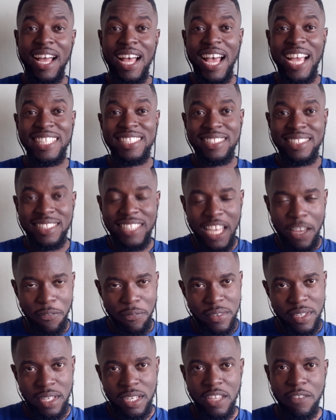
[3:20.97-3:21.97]
I
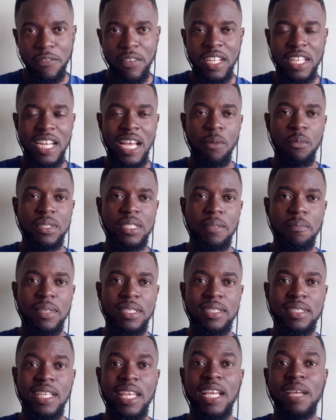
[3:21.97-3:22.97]
definitely feel like that was a
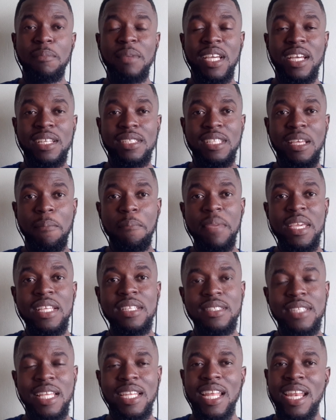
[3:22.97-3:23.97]
mistake because it
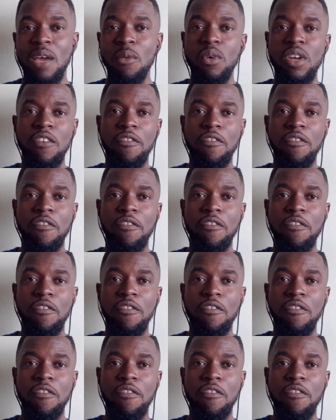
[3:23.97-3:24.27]
means then that I